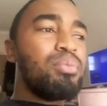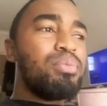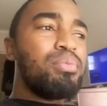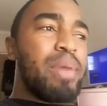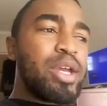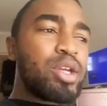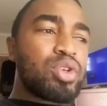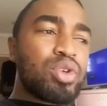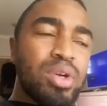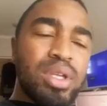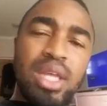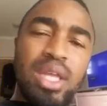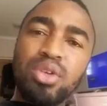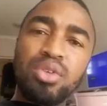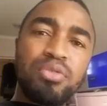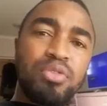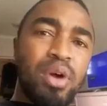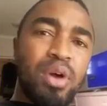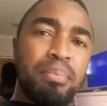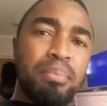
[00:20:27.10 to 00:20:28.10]
Make sure
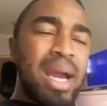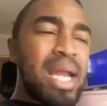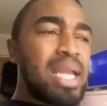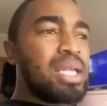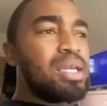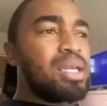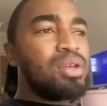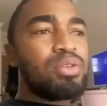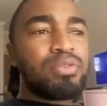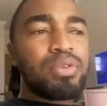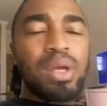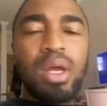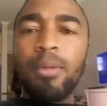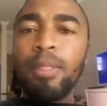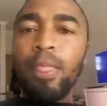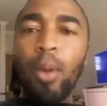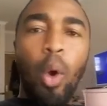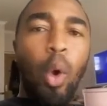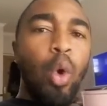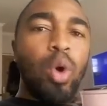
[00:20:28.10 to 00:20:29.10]
that you've got money.
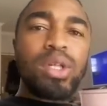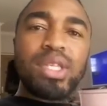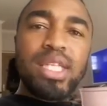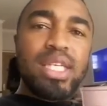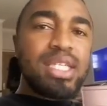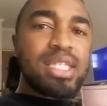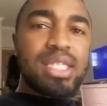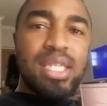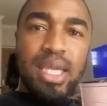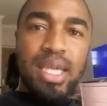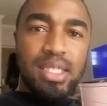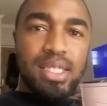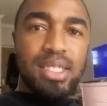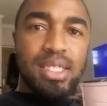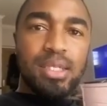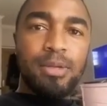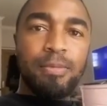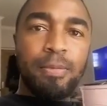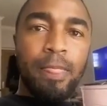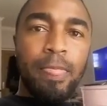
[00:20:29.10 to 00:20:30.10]
All these
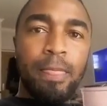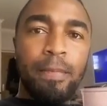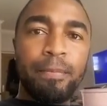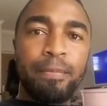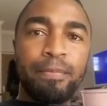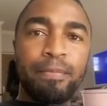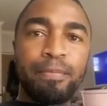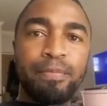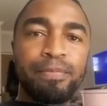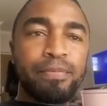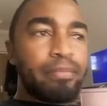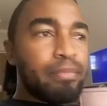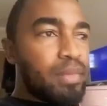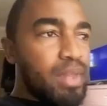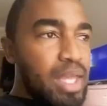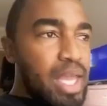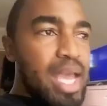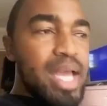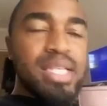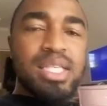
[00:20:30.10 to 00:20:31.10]
things.
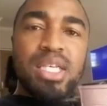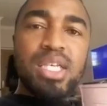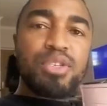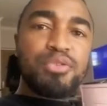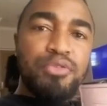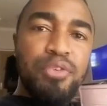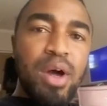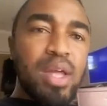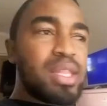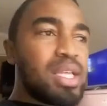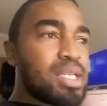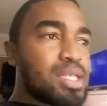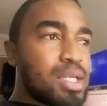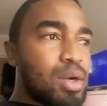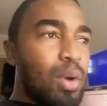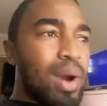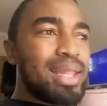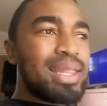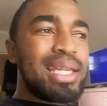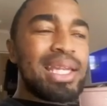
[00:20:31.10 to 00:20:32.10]
Yes, his father is
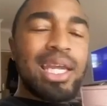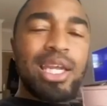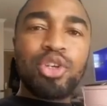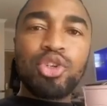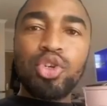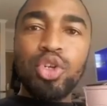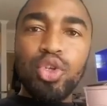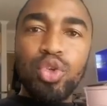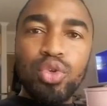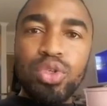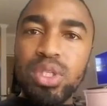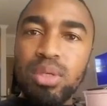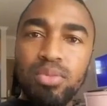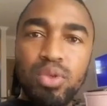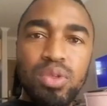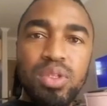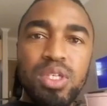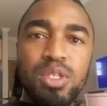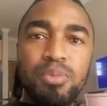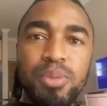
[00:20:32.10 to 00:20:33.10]
the one that introduced him
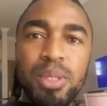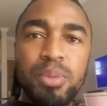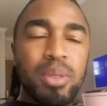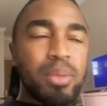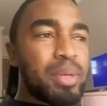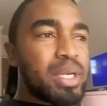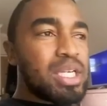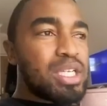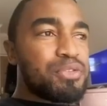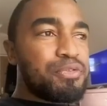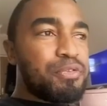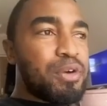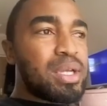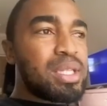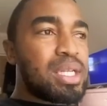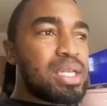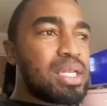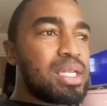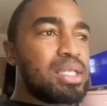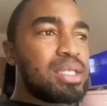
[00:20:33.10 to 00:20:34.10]
to these people, but his
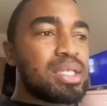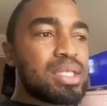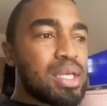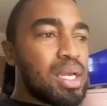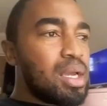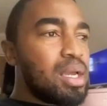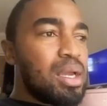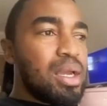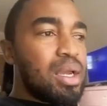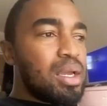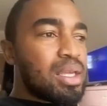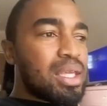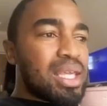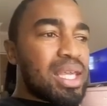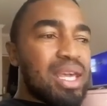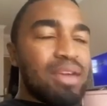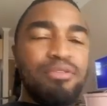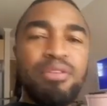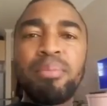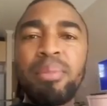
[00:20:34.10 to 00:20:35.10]
father didn't
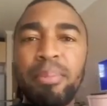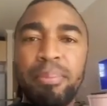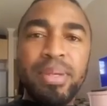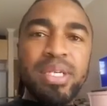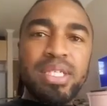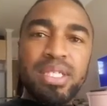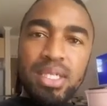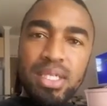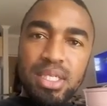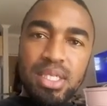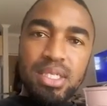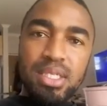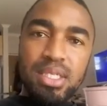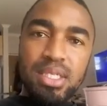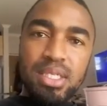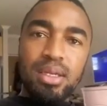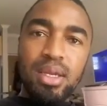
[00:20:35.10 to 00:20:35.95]
give him a business.